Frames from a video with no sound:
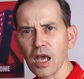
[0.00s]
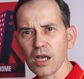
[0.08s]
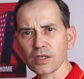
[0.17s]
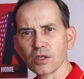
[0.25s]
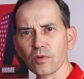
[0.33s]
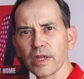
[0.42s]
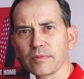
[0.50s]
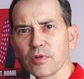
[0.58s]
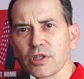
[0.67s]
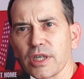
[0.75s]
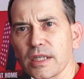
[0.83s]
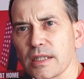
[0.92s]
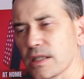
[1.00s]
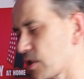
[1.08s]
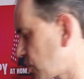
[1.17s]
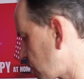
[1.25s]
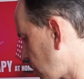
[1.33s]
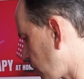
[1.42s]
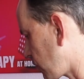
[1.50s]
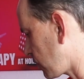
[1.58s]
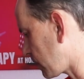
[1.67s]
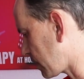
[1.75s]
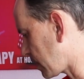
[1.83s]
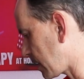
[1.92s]
So let me just show
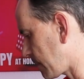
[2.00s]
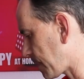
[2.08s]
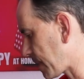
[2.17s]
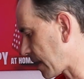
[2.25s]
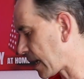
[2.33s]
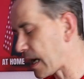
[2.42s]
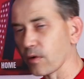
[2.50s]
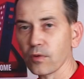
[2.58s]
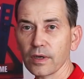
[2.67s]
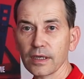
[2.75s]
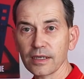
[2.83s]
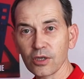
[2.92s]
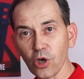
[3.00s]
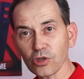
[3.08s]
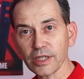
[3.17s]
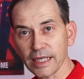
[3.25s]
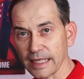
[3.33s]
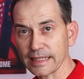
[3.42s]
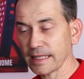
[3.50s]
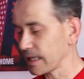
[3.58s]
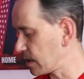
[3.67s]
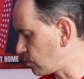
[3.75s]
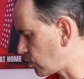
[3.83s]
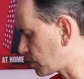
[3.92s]
you how not
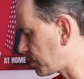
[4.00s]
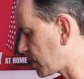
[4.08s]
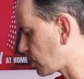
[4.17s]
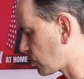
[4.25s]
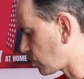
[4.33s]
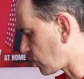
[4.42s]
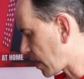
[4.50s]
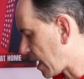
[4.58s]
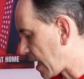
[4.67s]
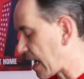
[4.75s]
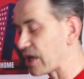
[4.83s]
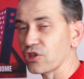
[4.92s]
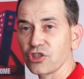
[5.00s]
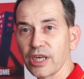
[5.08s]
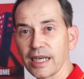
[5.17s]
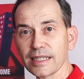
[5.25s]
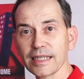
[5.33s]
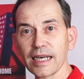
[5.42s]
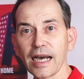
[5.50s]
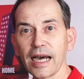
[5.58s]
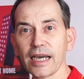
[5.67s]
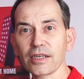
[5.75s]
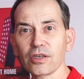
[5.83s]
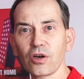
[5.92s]
easy would be to adjust the
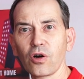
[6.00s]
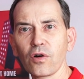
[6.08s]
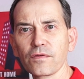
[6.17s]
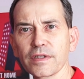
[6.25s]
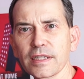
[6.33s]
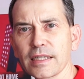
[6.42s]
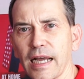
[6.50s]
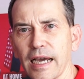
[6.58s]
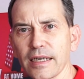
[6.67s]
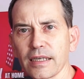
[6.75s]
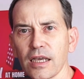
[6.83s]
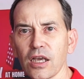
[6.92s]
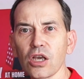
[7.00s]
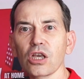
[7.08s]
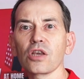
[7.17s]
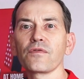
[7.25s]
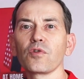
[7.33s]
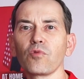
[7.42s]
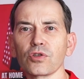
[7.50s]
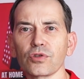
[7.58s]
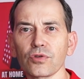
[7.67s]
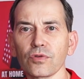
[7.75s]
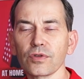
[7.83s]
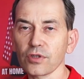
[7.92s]
height of this light if you
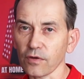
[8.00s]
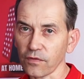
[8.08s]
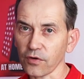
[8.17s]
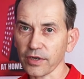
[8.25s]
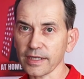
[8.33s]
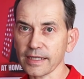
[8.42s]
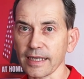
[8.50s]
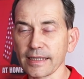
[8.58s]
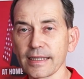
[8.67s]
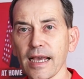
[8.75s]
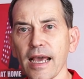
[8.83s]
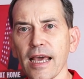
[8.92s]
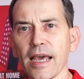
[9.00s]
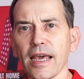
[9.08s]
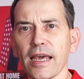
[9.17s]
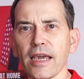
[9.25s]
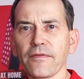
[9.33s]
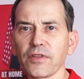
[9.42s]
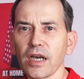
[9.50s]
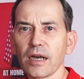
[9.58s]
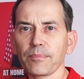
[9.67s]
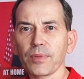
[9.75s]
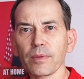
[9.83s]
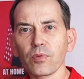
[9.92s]
want to. So for instance, if there
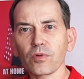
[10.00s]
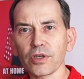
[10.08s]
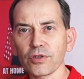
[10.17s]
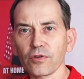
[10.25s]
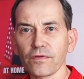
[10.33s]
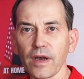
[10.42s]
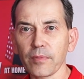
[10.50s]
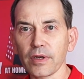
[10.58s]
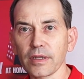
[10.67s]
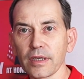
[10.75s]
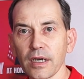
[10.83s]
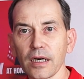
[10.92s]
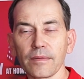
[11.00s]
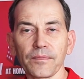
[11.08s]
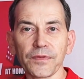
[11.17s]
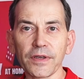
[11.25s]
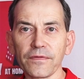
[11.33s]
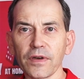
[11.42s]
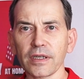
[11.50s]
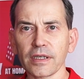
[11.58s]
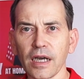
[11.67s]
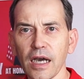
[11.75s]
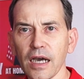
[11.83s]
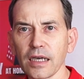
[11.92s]
are people in your family, they are different
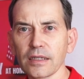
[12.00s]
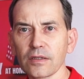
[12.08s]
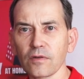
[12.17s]
in height.